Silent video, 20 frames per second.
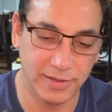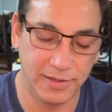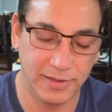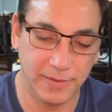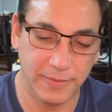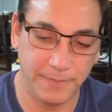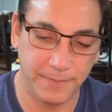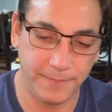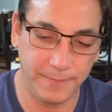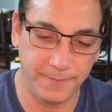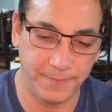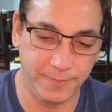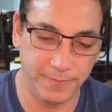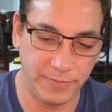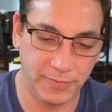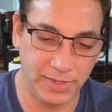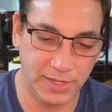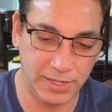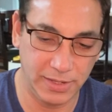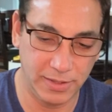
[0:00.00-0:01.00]

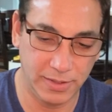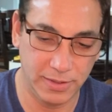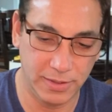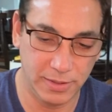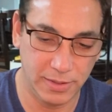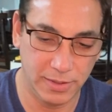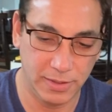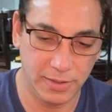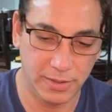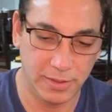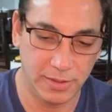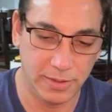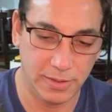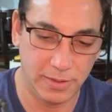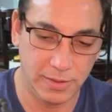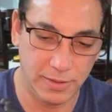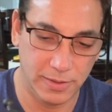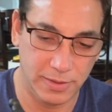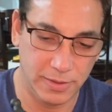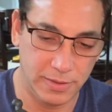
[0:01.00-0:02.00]

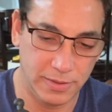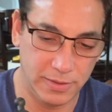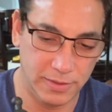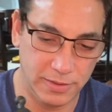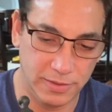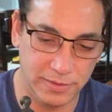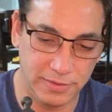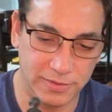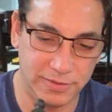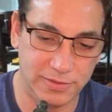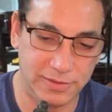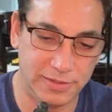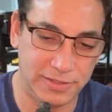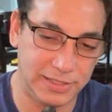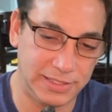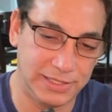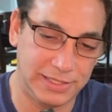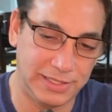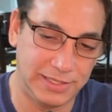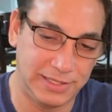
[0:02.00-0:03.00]

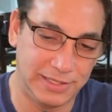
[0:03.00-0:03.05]
No one is speaking in this clip.